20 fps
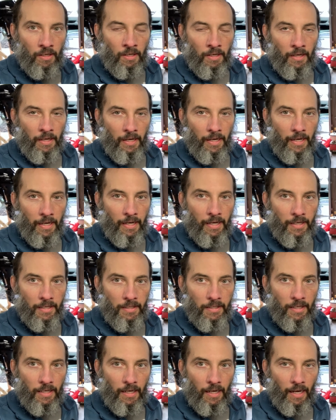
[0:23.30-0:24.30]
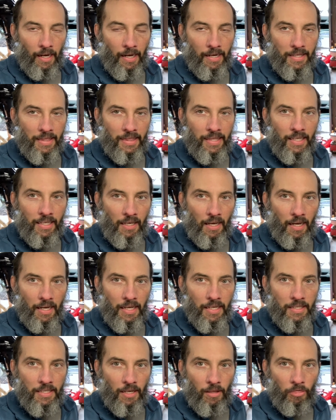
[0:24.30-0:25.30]
And I think I
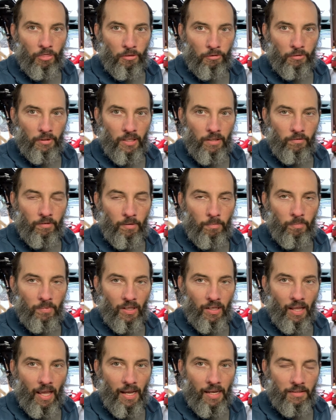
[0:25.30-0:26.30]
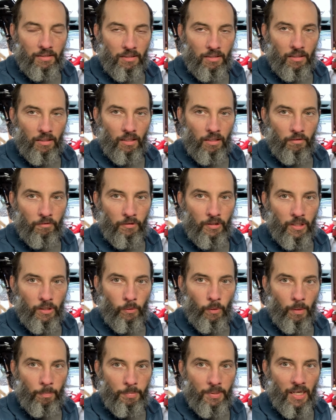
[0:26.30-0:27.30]
had done 3 of them the last
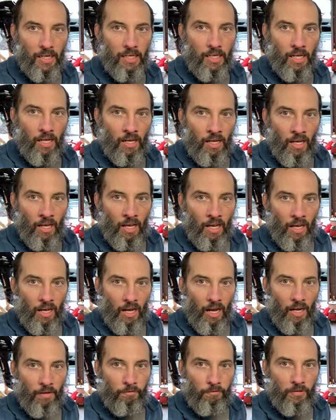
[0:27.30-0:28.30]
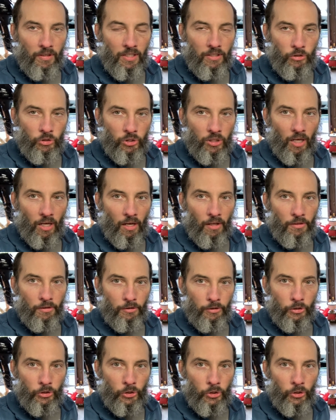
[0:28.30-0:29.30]
video update. I finished the
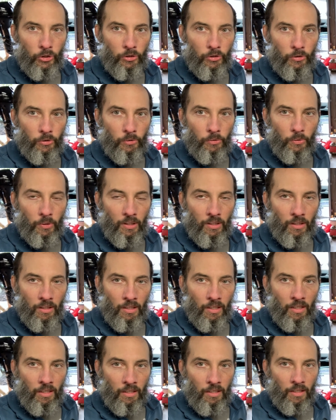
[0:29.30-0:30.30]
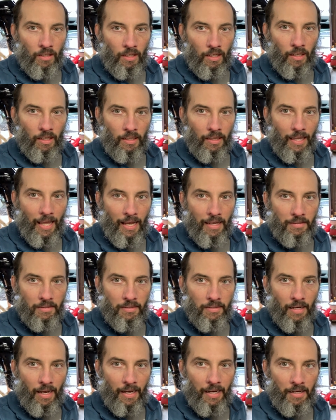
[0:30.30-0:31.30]
other 2 last
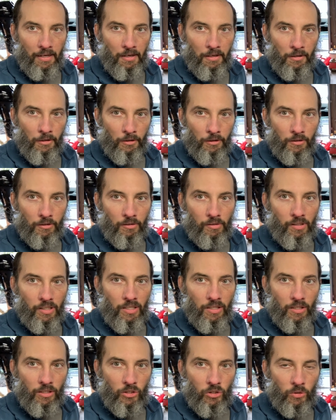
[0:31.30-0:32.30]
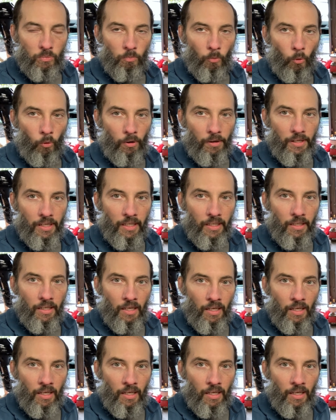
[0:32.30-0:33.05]
night and early this morning.